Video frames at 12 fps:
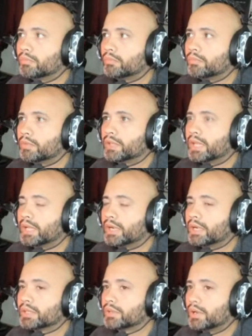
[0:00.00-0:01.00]
With that
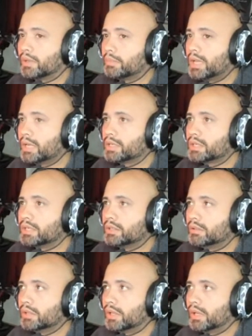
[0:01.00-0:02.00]
ISO, I may actually
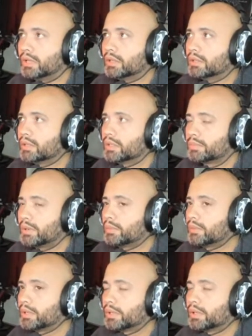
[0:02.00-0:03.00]
do that. That's
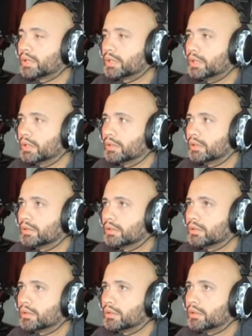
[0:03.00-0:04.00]
probably a good idea.
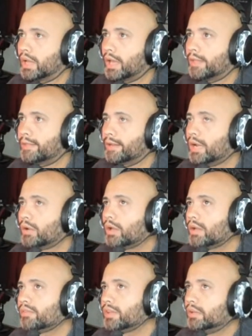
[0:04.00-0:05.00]
And then I'll
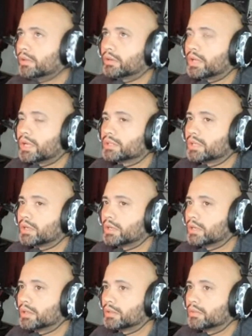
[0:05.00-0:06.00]
have healer class
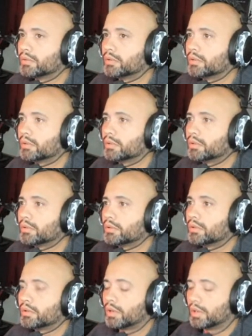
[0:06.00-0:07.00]
on
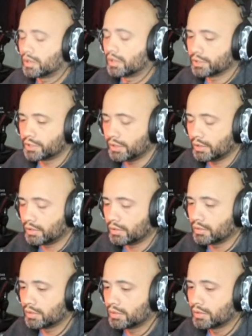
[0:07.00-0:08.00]

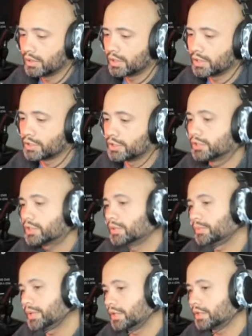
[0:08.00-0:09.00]
She-Hulk because she's gonna
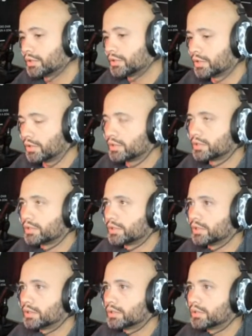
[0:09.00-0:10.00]
be another
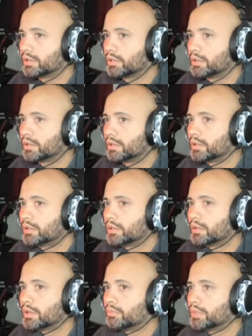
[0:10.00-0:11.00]
taunter.
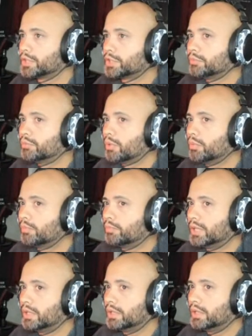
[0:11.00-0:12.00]
But she won't
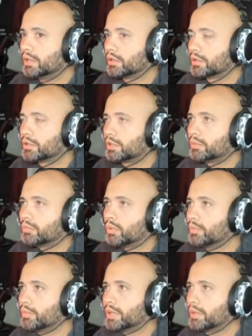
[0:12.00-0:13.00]
be, her turn
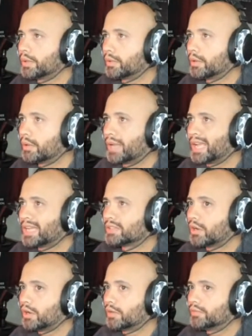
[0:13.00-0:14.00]
won't be coming around as
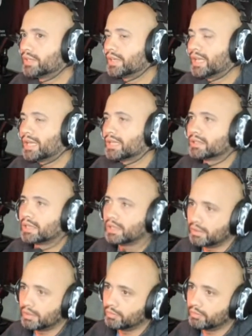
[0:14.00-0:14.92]
often as him.